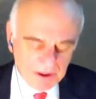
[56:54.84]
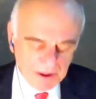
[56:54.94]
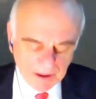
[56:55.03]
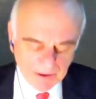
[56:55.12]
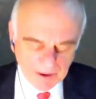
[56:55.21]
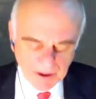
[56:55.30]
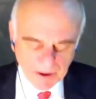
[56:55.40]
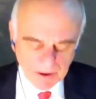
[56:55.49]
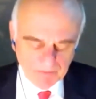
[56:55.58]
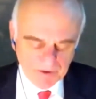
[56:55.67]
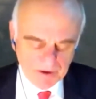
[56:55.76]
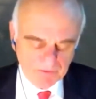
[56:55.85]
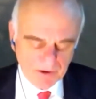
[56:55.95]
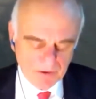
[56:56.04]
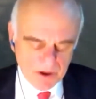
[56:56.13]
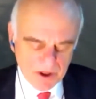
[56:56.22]
carry the hope for the
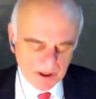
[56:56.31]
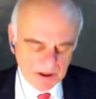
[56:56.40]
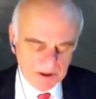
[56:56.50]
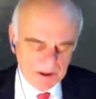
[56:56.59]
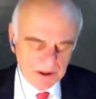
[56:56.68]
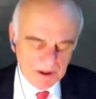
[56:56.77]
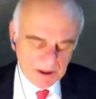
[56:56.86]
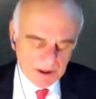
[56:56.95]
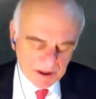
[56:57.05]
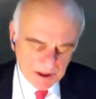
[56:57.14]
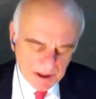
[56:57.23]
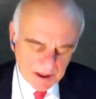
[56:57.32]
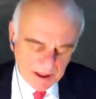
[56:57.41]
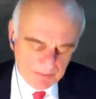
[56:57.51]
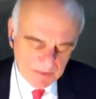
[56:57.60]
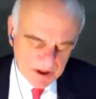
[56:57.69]
future, and
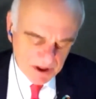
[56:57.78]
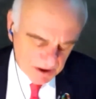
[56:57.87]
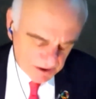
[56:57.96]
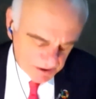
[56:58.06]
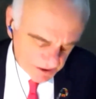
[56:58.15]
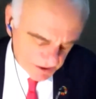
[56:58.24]
capture